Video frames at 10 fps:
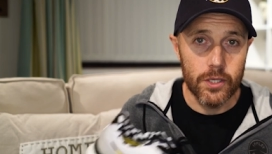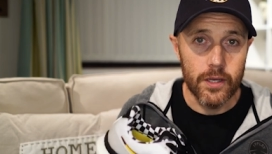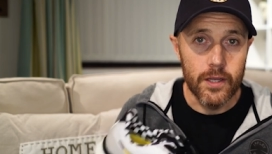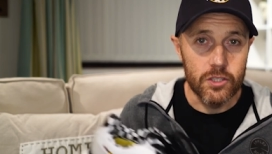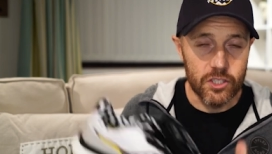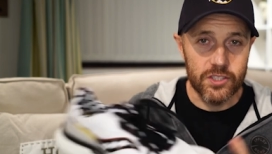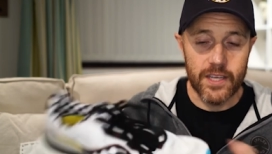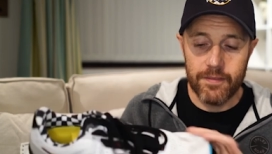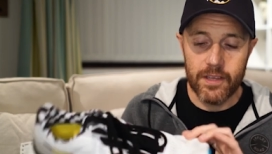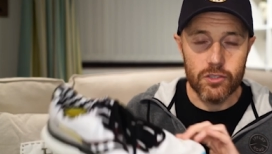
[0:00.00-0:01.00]
that
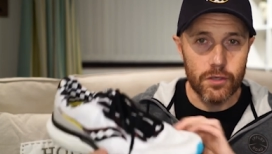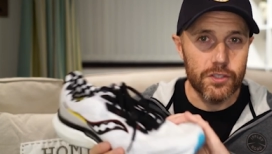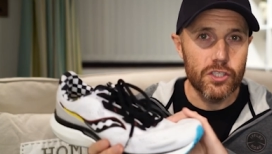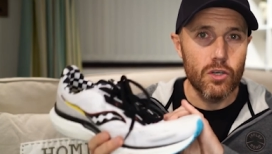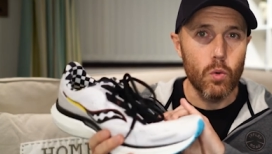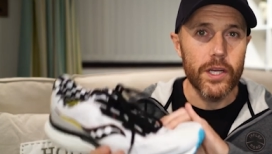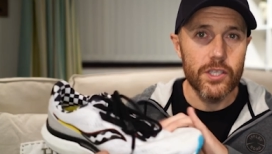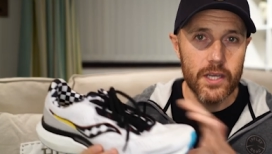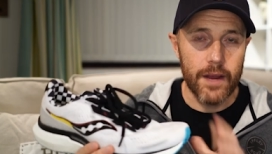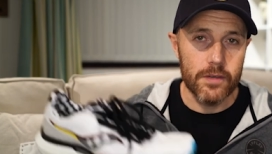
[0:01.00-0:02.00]
doesn't have that sort of
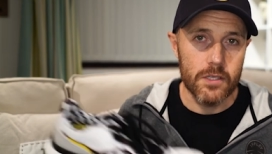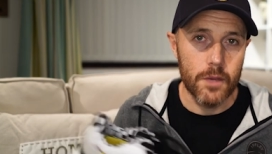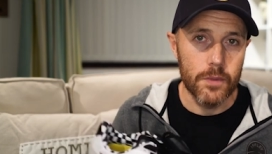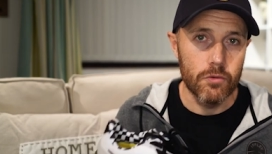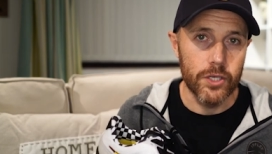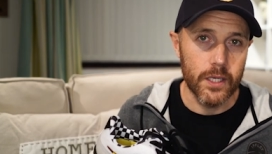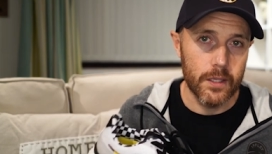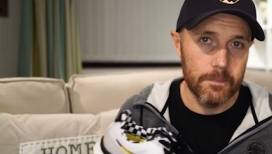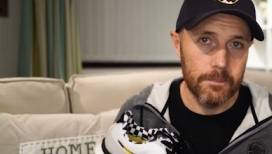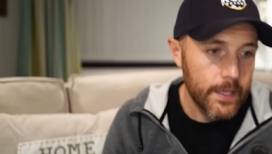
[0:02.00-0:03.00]
squish every time you're running in
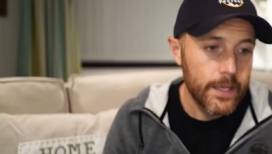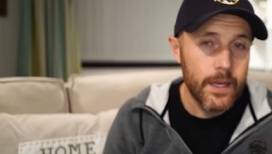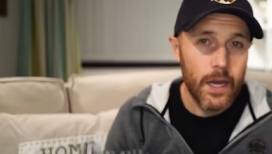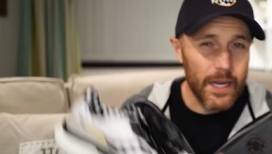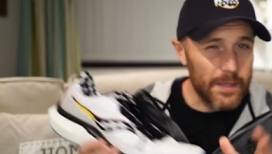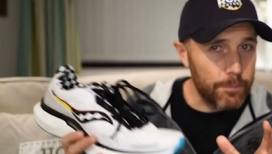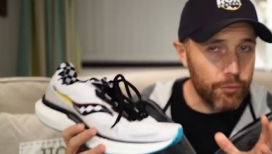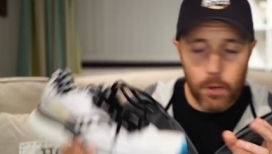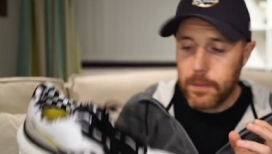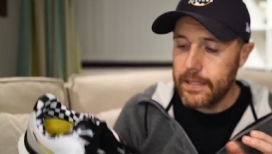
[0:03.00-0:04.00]
it i'd
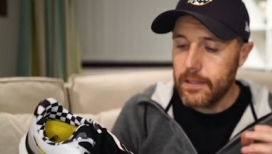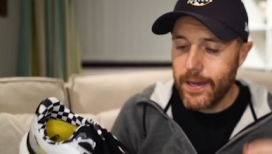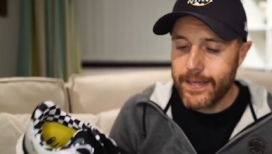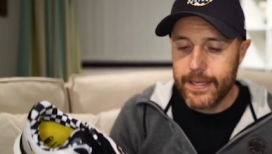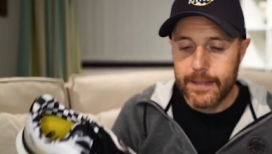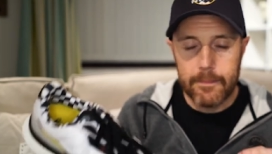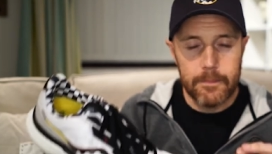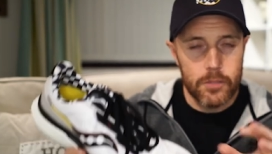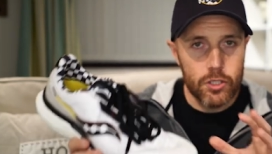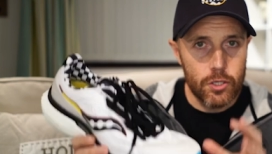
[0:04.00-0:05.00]
probably liken it
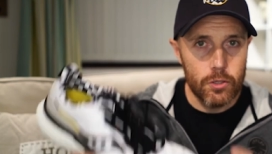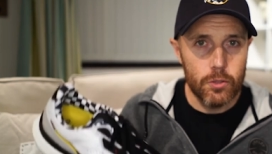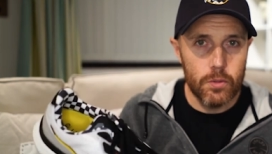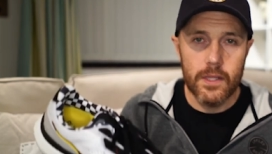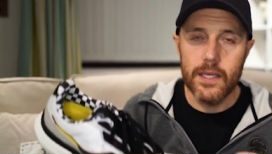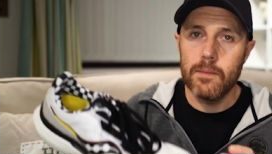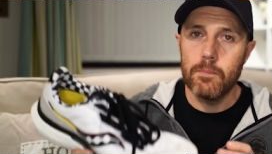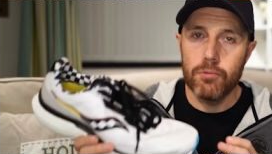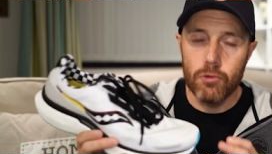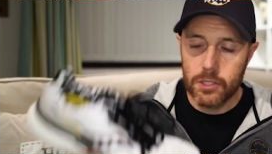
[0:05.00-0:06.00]
to the
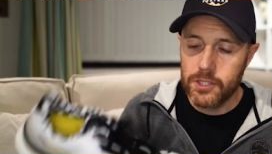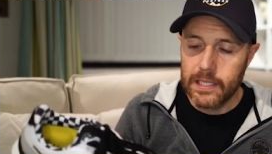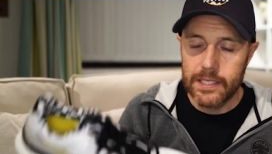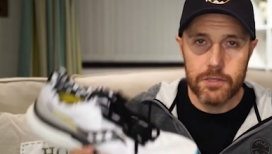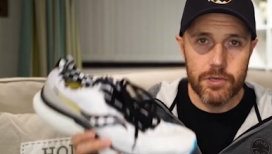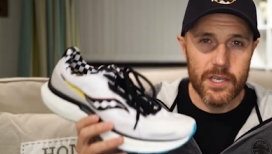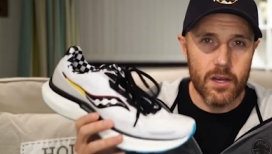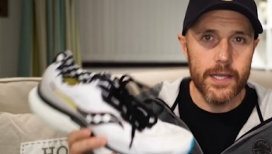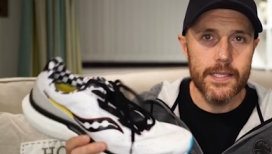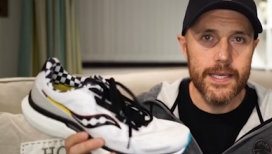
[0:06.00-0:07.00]
Brooks Glycerin
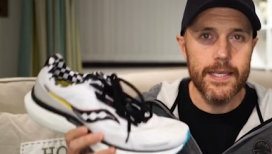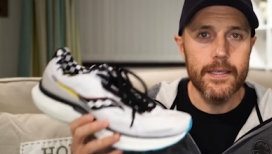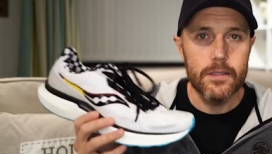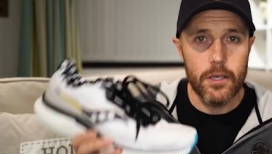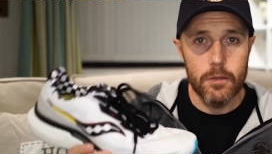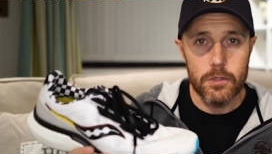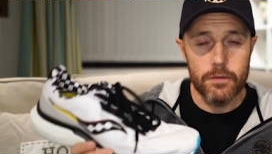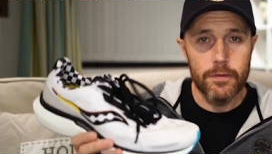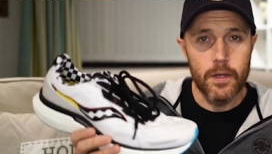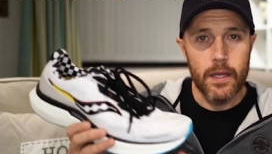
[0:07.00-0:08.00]
19 in terms
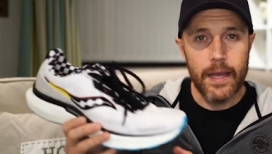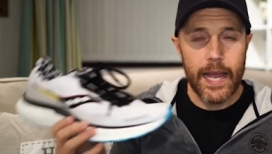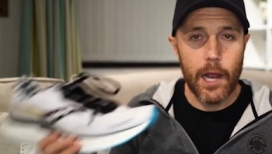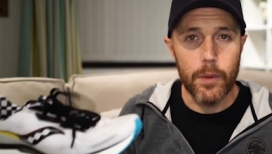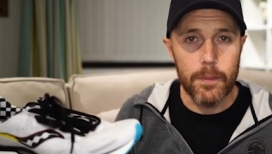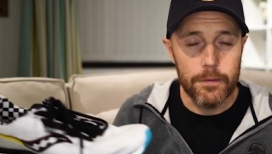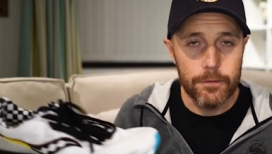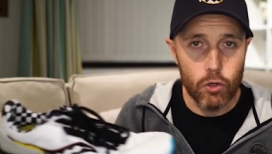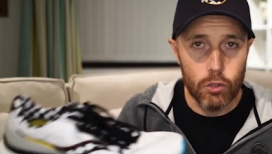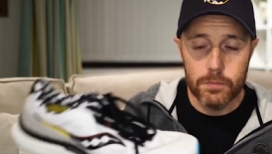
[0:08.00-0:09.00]
of how it
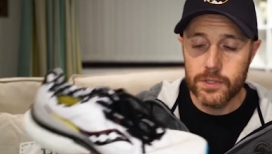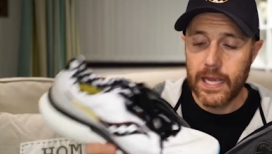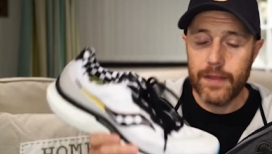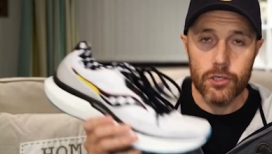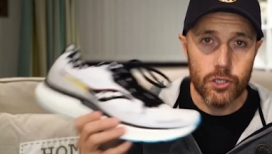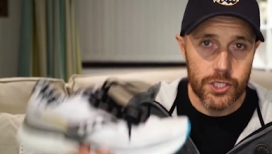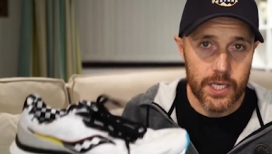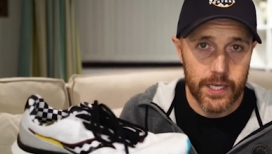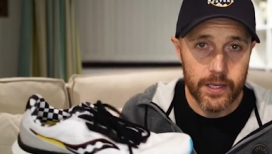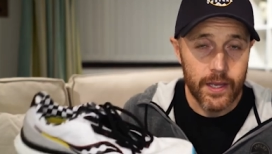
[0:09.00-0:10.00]
performs and the
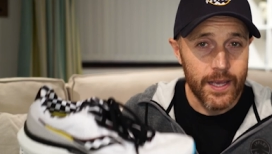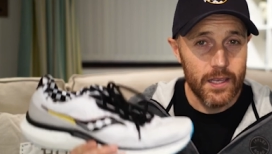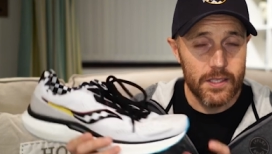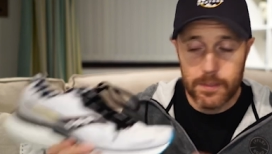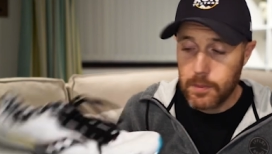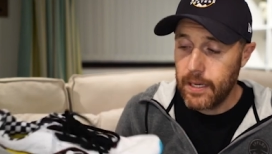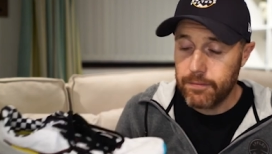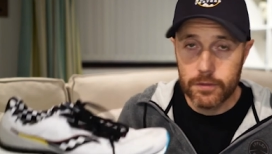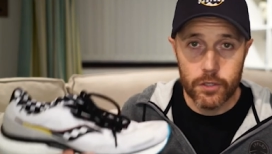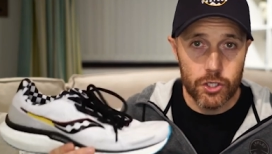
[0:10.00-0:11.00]
cushioning. Similar
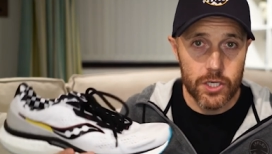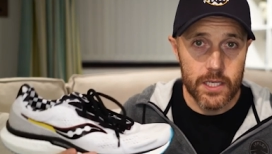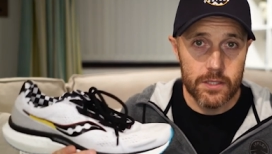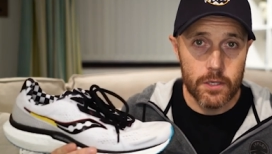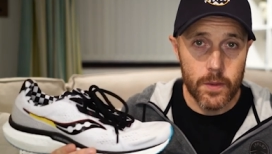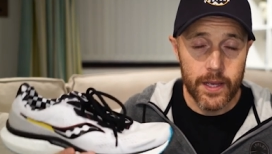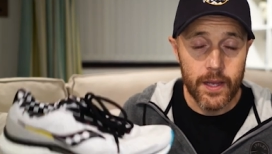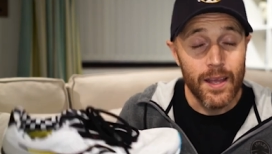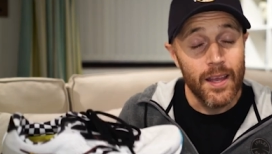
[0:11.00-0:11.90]
level of cushioning to it.